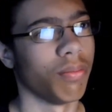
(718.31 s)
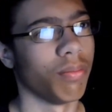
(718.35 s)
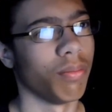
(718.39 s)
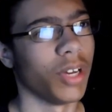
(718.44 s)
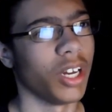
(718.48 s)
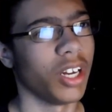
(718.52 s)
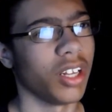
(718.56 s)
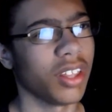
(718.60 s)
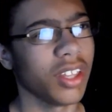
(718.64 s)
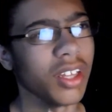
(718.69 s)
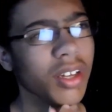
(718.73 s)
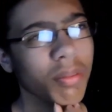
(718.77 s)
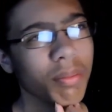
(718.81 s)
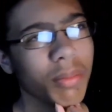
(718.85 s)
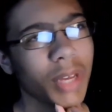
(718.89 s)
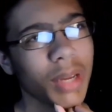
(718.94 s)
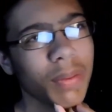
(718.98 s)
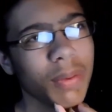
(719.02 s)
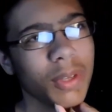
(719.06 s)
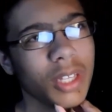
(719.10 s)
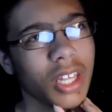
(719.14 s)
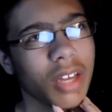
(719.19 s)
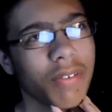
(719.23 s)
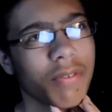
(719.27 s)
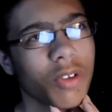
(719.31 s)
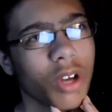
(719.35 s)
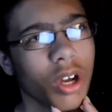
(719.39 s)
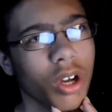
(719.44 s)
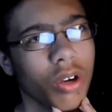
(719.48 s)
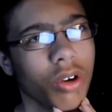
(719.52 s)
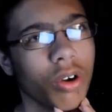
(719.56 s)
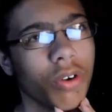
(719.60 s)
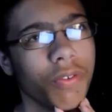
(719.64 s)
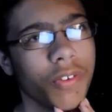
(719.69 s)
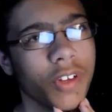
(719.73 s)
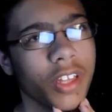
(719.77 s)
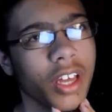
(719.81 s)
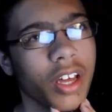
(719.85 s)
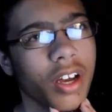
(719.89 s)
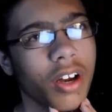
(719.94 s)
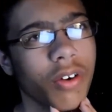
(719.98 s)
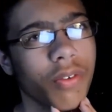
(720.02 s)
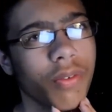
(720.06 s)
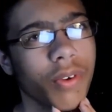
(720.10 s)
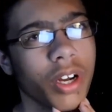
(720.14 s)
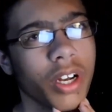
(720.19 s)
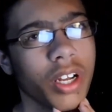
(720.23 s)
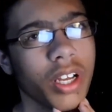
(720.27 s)
But I think maybe they've gone over that
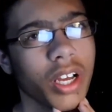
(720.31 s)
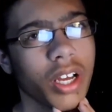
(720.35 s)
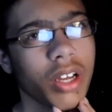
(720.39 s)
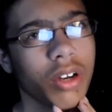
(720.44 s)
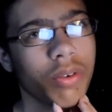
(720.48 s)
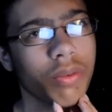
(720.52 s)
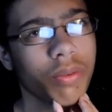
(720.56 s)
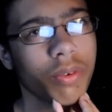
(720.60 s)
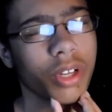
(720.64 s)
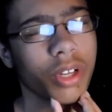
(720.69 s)
already. I don't